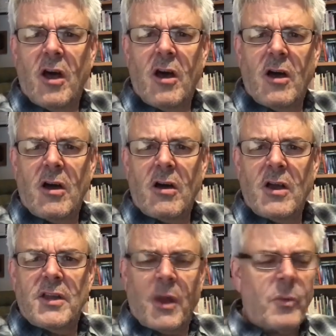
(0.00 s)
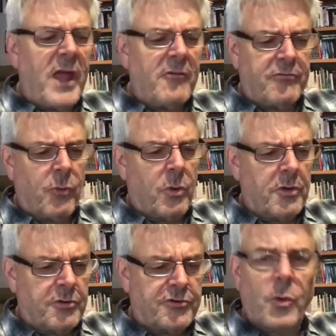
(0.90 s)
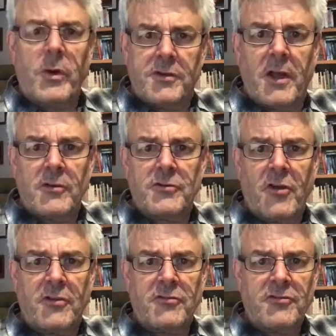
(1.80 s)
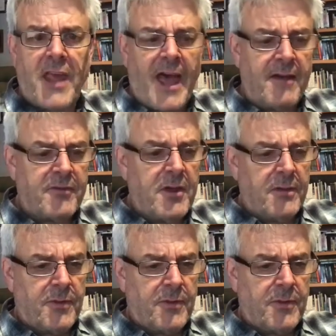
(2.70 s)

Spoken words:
Now, we have four storytellers on staff